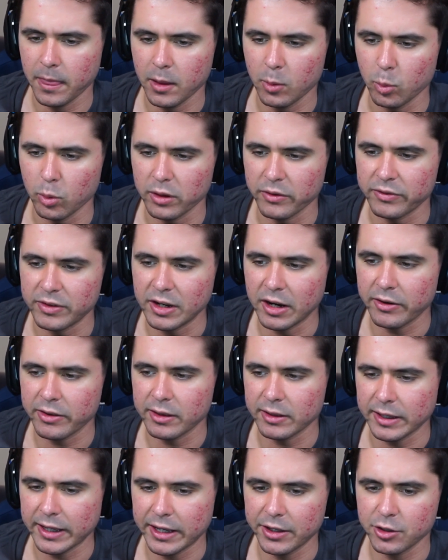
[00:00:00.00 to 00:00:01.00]
What if none of
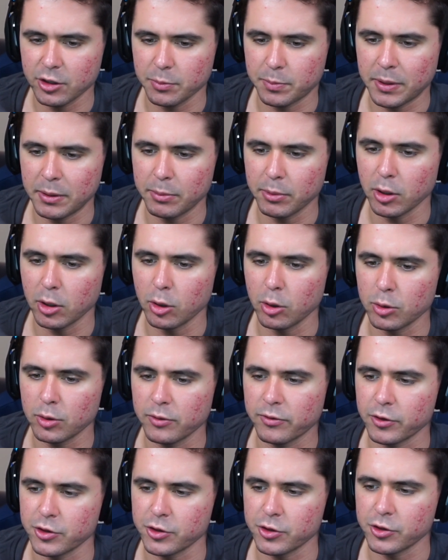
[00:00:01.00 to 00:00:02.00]
the land your people
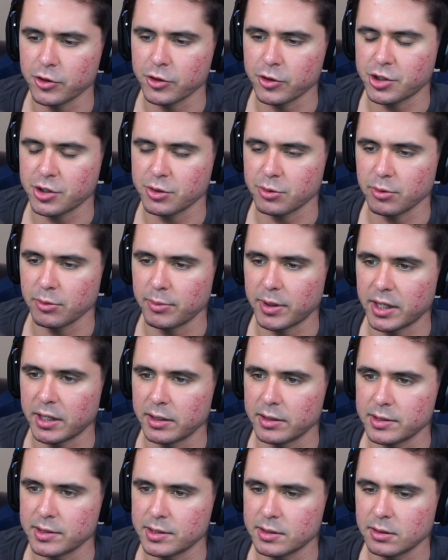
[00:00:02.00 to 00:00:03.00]
owned for generations
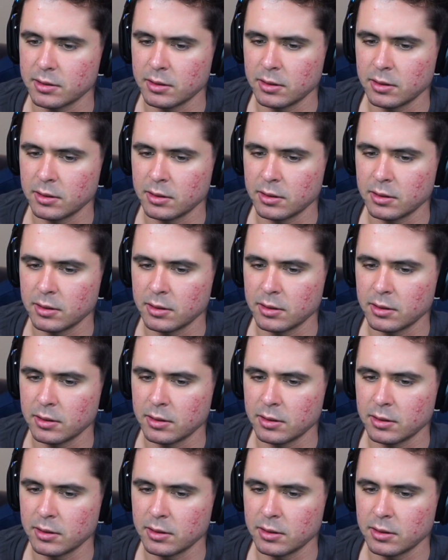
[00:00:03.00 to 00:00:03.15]
remains?